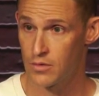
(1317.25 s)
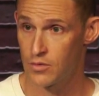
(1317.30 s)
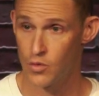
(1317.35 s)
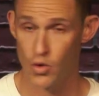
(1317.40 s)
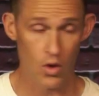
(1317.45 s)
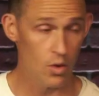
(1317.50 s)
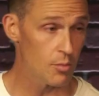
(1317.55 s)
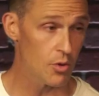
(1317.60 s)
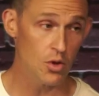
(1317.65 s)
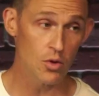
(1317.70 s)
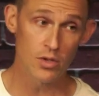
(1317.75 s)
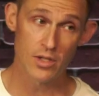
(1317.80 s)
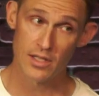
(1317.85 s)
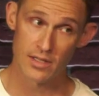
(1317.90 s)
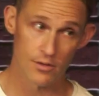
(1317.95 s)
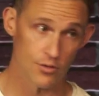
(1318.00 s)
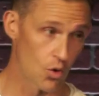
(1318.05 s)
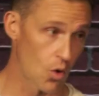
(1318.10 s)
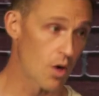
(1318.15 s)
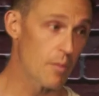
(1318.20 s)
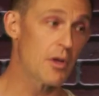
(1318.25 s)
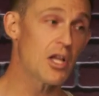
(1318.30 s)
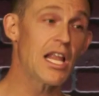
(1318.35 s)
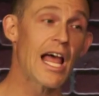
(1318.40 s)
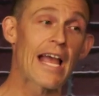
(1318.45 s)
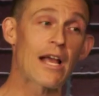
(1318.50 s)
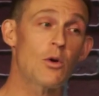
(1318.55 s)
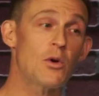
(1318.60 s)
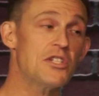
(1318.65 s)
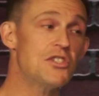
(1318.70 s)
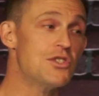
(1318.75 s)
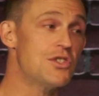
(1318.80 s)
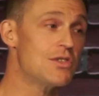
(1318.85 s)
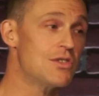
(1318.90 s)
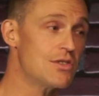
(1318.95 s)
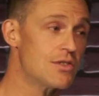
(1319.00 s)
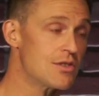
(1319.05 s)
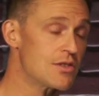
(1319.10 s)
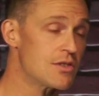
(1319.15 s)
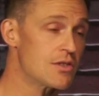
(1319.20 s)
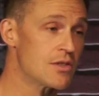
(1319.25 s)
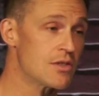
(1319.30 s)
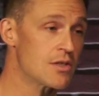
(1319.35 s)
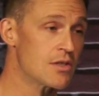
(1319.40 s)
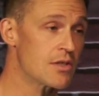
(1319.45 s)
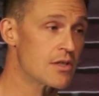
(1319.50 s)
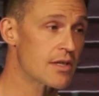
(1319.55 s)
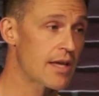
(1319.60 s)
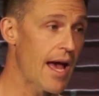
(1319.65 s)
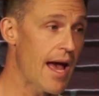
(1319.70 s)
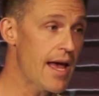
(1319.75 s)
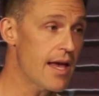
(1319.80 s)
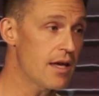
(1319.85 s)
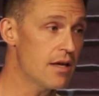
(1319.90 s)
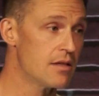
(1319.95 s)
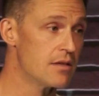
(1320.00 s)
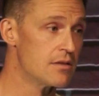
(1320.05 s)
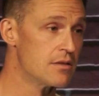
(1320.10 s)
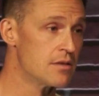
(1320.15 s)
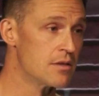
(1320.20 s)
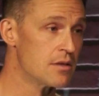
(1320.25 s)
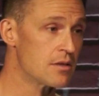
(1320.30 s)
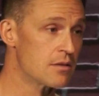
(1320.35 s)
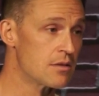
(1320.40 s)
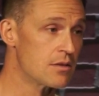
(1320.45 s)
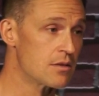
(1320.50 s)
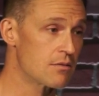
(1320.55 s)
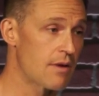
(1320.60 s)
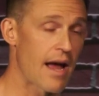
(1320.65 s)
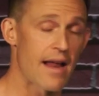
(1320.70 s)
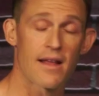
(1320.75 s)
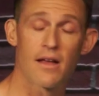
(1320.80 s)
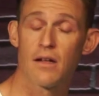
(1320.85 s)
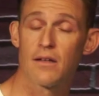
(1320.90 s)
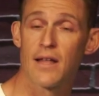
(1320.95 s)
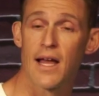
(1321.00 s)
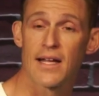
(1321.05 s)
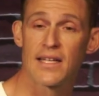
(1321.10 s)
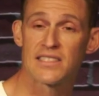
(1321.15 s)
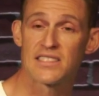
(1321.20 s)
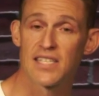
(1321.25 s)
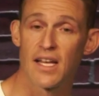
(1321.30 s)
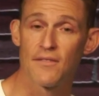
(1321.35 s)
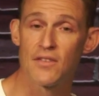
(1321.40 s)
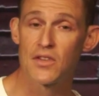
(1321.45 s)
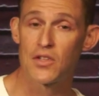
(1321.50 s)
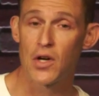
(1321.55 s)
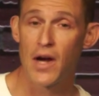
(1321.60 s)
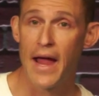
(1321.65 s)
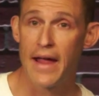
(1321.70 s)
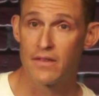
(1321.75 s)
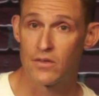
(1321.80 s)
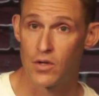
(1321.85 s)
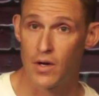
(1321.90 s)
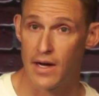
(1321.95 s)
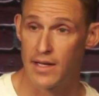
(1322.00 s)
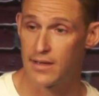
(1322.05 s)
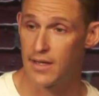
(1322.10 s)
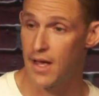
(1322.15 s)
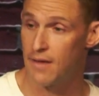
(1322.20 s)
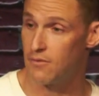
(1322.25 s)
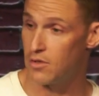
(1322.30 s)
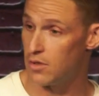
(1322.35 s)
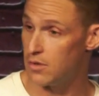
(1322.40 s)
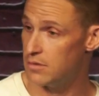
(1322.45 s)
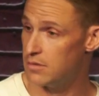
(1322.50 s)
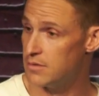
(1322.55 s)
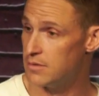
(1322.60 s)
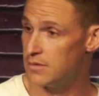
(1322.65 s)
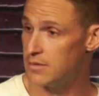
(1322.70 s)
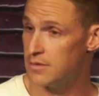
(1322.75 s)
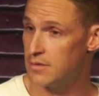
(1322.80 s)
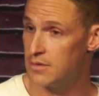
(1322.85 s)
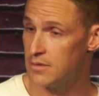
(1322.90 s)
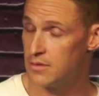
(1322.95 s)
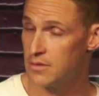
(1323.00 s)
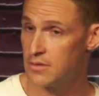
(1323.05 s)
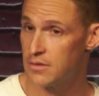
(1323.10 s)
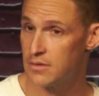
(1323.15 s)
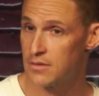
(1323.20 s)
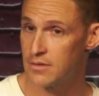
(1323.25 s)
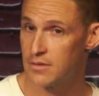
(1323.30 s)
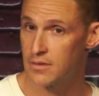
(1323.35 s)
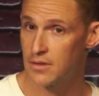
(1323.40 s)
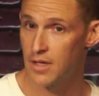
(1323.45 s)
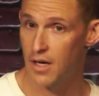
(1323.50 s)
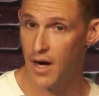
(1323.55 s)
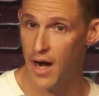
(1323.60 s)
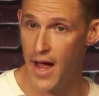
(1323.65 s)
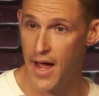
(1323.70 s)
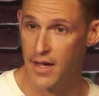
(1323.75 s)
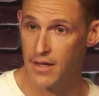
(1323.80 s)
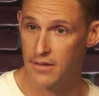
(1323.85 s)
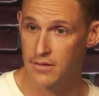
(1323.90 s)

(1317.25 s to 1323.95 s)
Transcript: normal, normal language, okay? Write it on like a seventh or eighth grade level. All right?